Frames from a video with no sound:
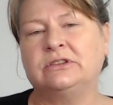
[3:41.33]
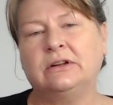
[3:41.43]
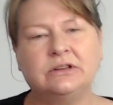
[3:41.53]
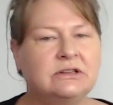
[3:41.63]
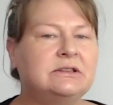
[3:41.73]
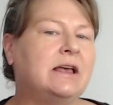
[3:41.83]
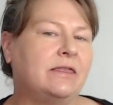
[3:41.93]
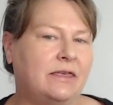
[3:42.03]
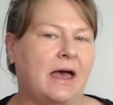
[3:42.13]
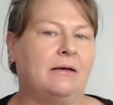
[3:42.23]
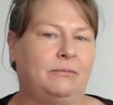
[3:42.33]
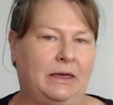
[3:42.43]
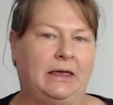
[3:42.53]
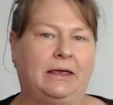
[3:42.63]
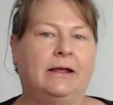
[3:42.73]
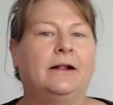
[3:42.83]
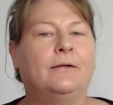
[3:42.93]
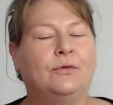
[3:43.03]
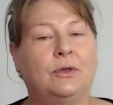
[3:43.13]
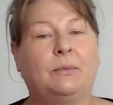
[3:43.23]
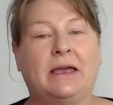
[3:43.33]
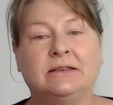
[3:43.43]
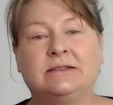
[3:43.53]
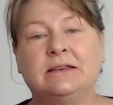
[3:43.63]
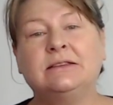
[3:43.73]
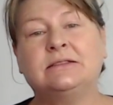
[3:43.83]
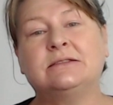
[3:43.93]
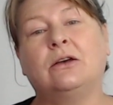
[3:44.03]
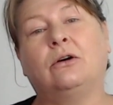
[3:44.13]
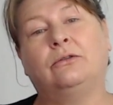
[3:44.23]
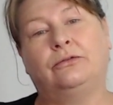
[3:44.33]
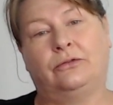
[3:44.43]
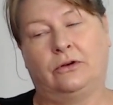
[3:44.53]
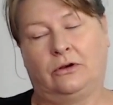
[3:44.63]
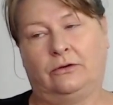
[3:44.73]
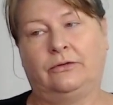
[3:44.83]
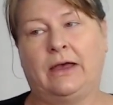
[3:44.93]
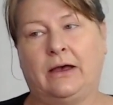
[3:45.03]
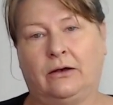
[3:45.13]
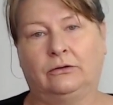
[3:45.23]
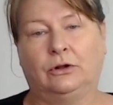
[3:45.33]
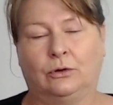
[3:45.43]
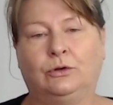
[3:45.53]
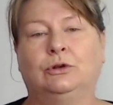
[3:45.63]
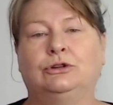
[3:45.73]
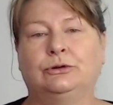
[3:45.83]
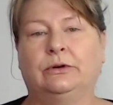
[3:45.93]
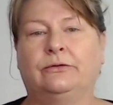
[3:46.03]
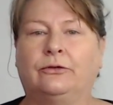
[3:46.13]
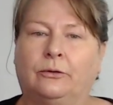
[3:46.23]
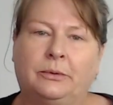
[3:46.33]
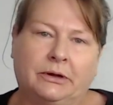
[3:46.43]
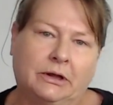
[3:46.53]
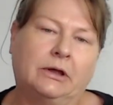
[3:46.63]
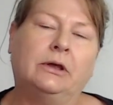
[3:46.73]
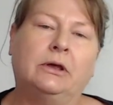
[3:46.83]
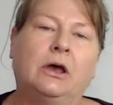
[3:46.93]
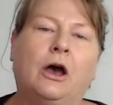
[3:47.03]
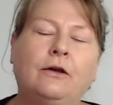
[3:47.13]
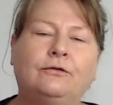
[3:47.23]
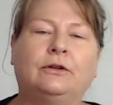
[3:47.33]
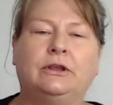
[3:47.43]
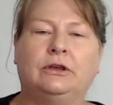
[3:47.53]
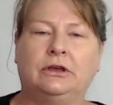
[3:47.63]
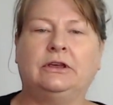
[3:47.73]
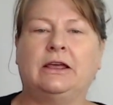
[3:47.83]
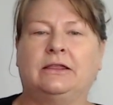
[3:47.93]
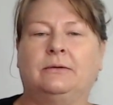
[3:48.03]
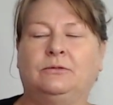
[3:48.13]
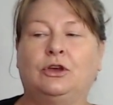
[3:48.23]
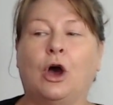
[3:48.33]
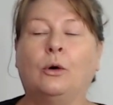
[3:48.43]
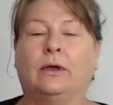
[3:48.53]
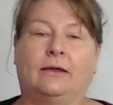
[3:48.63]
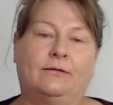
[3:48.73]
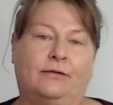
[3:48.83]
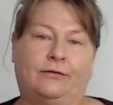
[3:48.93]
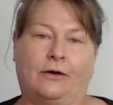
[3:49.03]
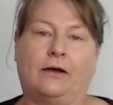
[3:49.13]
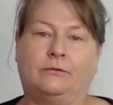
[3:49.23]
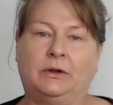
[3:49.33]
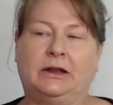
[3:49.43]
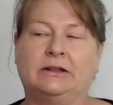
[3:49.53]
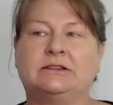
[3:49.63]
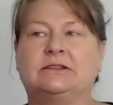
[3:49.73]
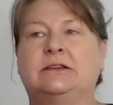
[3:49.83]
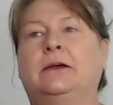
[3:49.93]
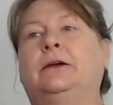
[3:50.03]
So just let that be the basis of how long you do it for. But hopefully you can get them going for 5 minutes.